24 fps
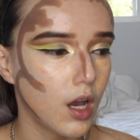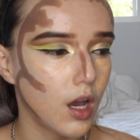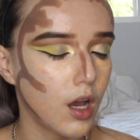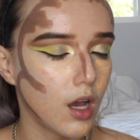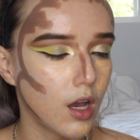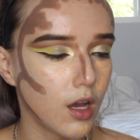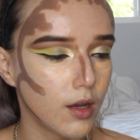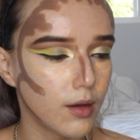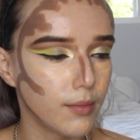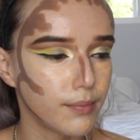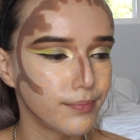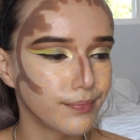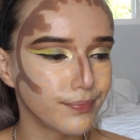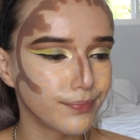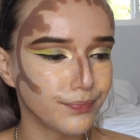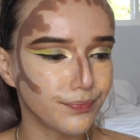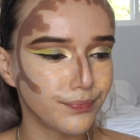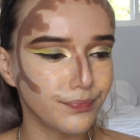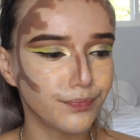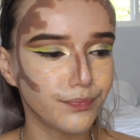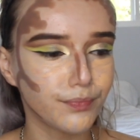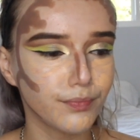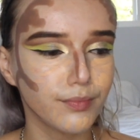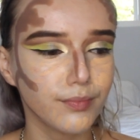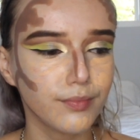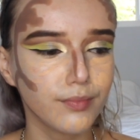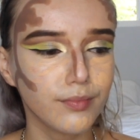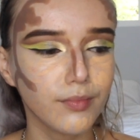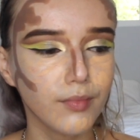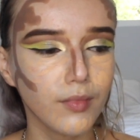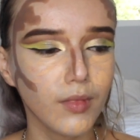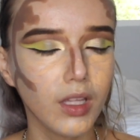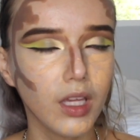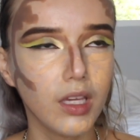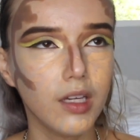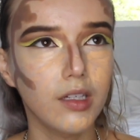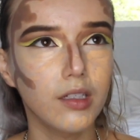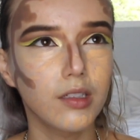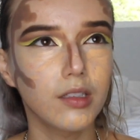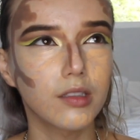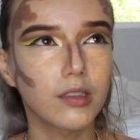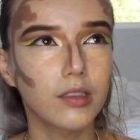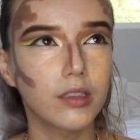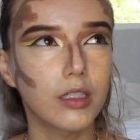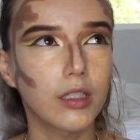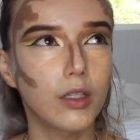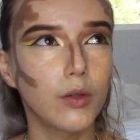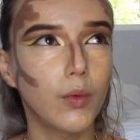
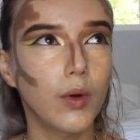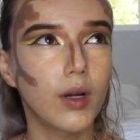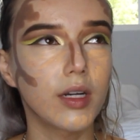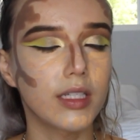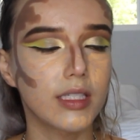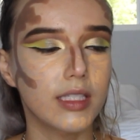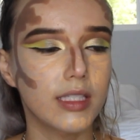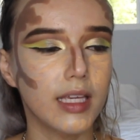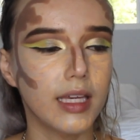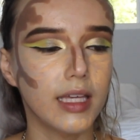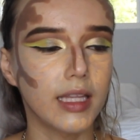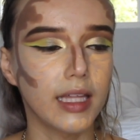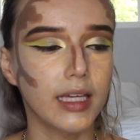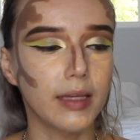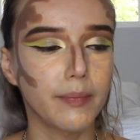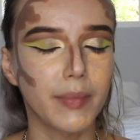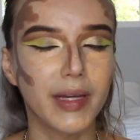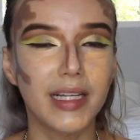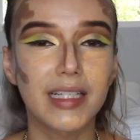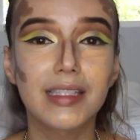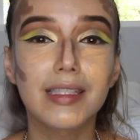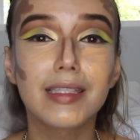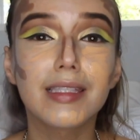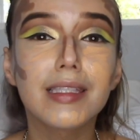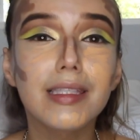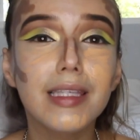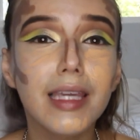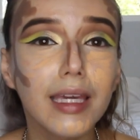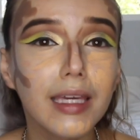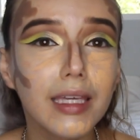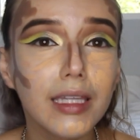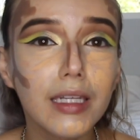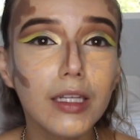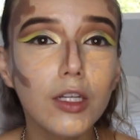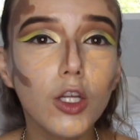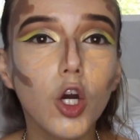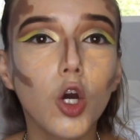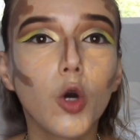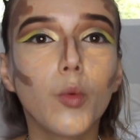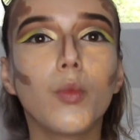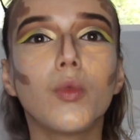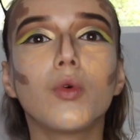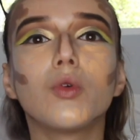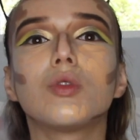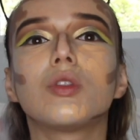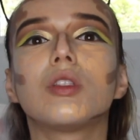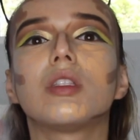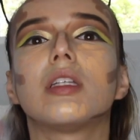I want to say like my skin
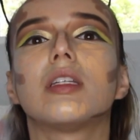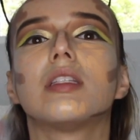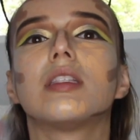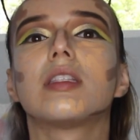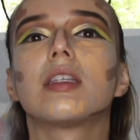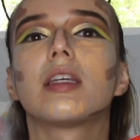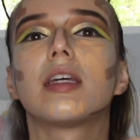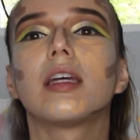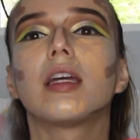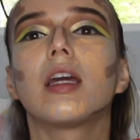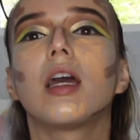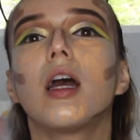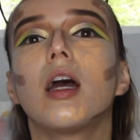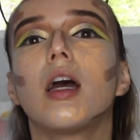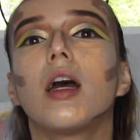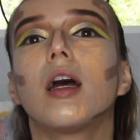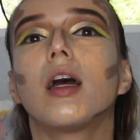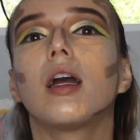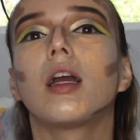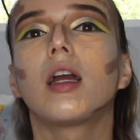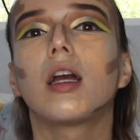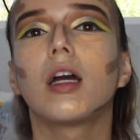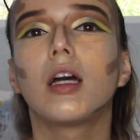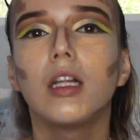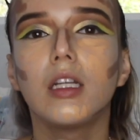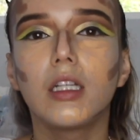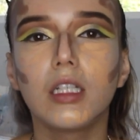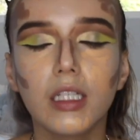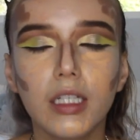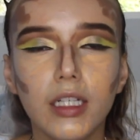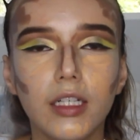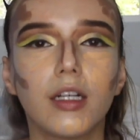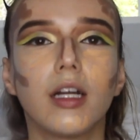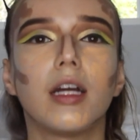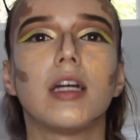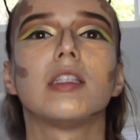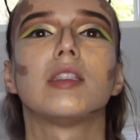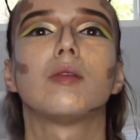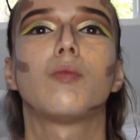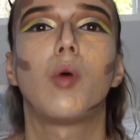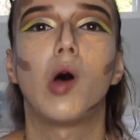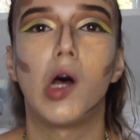almost as like clear as